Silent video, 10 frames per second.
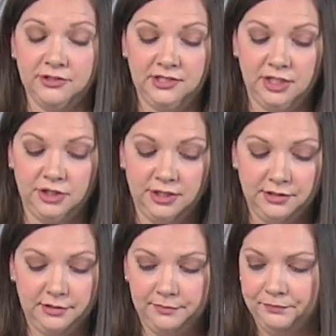
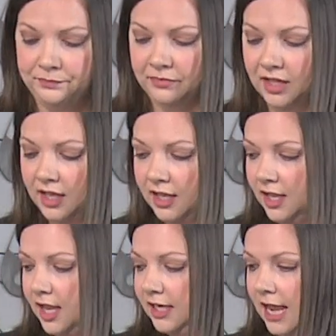stitches.
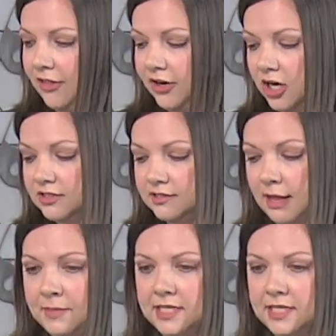Now, there are some